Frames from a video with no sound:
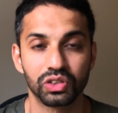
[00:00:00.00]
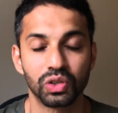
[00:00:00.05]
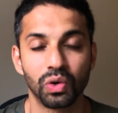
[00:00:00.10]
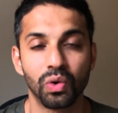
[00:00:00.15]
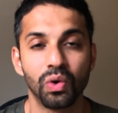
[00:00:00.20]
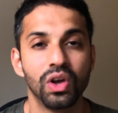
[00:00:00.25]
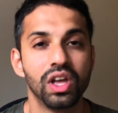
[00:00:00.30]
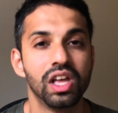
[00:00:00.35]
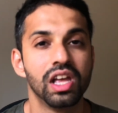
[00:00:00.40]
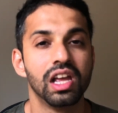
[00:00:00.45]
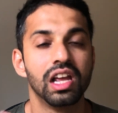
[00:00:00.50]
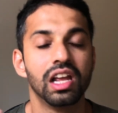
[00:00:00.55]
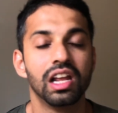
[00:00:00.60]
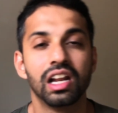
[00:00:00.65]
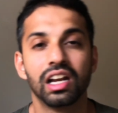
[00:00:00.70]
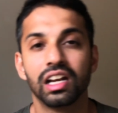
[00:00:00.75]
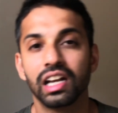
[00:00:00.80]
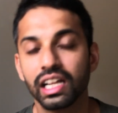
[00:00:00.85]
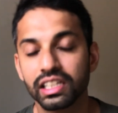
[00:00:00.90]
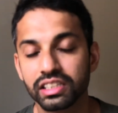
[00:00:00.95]
So
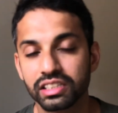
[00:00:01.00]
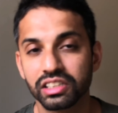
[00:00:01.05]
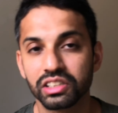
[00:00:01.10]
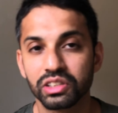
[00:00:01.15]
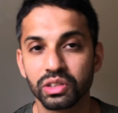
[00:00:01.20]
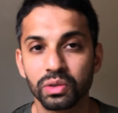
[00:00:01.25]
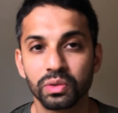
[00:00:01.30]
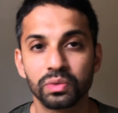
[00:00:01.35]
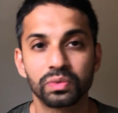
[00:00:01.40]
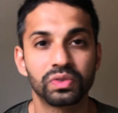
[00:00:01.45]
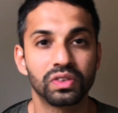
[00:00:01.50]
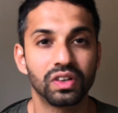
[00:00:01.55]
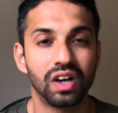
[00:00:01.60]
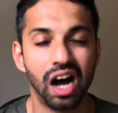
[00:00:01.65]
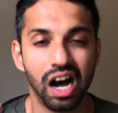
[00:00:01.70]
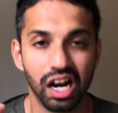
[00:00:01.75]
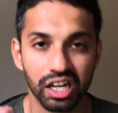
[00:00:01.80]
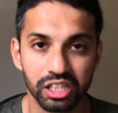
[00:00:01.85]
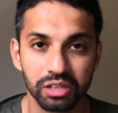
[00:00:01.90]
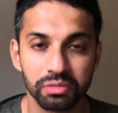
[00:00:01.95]
let's assume, for
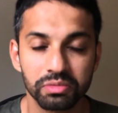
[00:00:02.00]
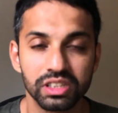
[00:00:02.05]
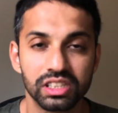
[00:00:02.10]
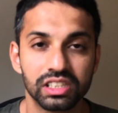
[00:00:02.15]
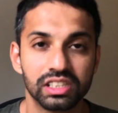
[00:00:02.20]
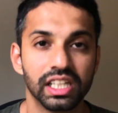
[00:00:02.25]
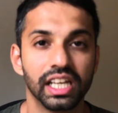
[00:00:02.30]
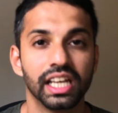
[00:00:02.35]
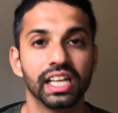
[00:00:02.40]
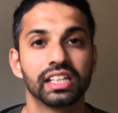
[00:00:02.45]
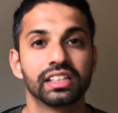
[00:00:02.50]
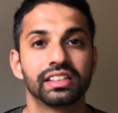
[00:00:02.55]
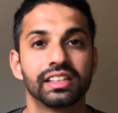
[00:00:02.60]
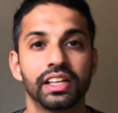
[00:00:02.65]
argument's sake,